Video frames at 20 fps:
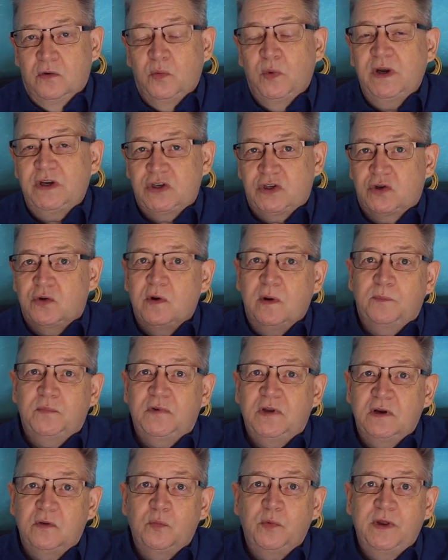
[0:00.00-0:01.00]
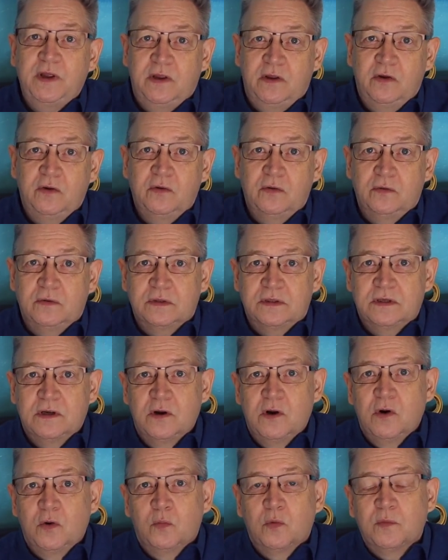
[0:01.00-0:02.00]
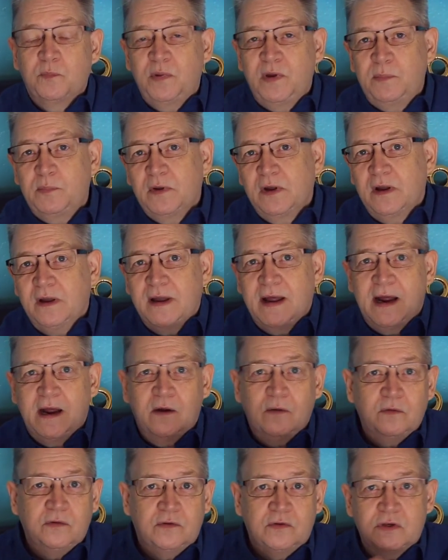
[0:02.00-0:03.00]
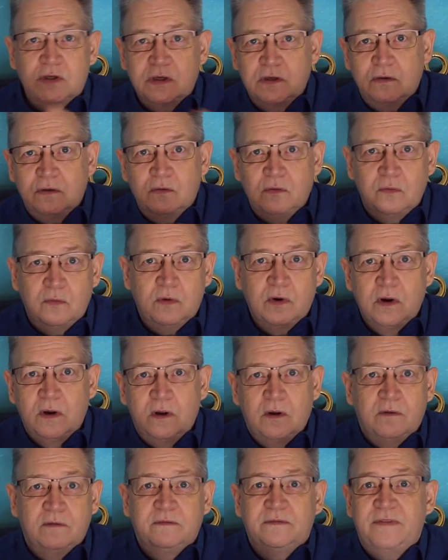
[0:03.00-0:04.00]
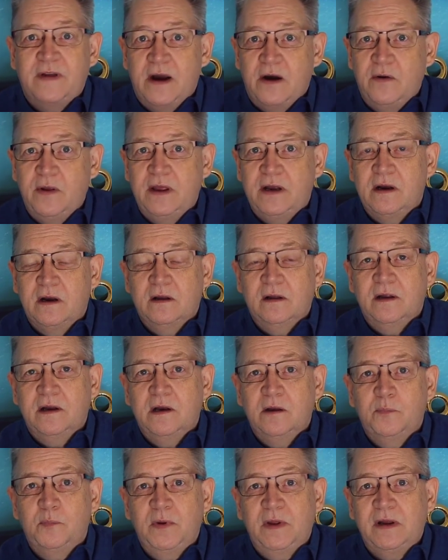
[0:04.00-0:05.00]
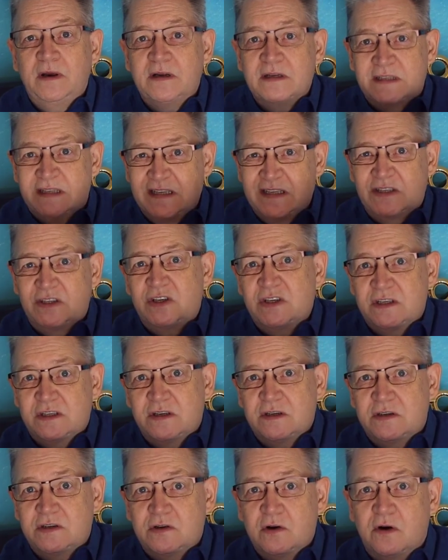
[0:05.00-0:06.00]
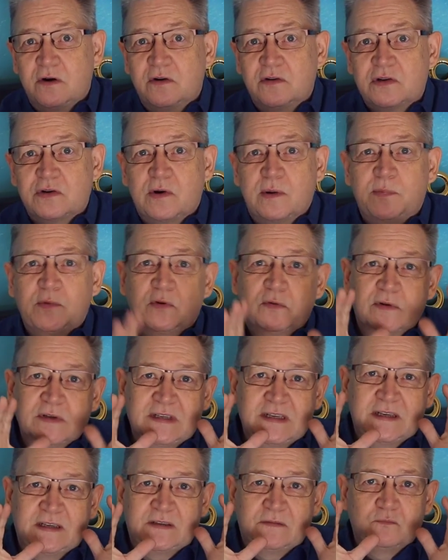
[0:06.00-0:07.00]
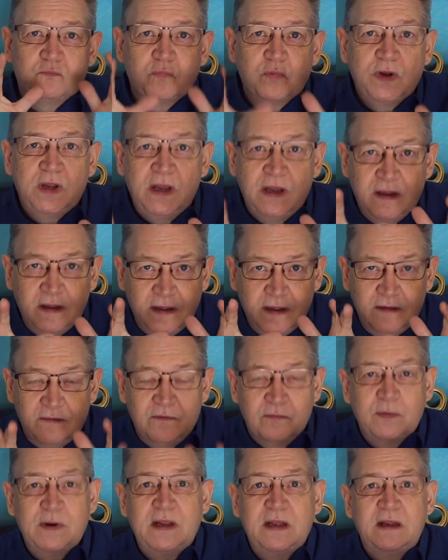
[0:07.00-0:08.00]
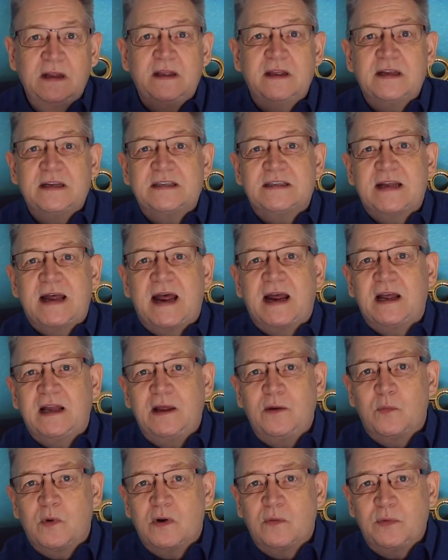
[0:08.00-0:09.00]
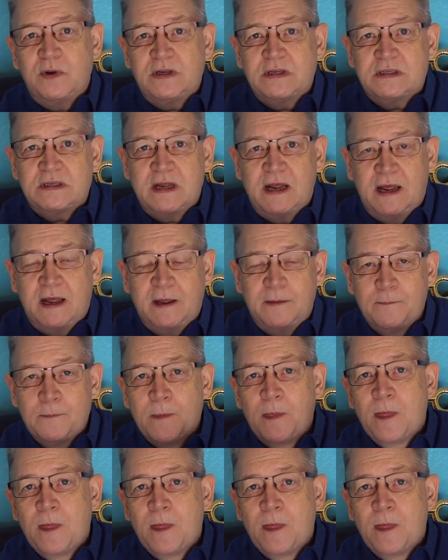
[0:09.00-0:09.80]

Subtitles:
Which script did we use? Were people allowed to vary it a little bit? Is this just a starter script, or is this really, really exactly what we say?